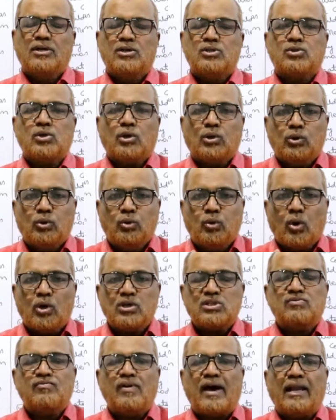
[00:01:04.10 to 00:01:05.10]
So
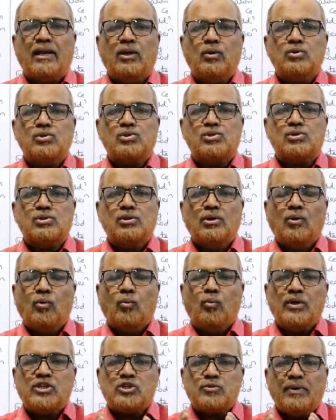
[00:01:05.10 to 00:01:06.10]
those values
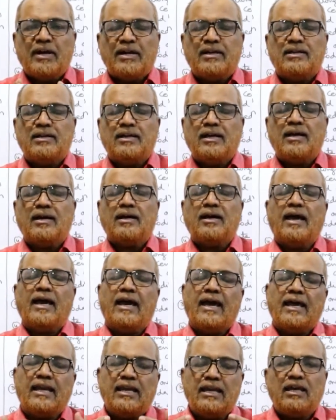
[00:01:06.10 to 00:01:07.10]
which may take
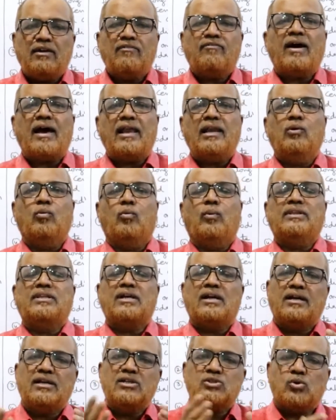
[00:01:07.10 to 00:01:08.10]
any value,
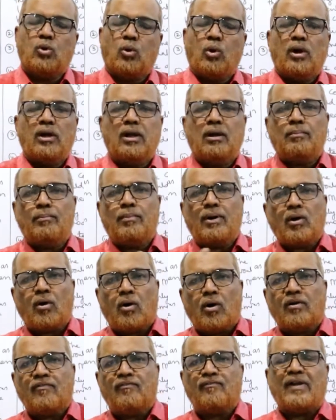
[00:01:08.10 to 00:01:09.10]
whether it is whole number
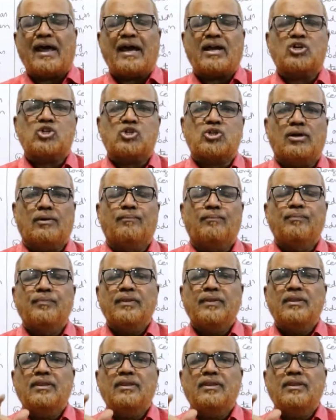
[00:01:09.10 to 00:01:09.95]
or fraction,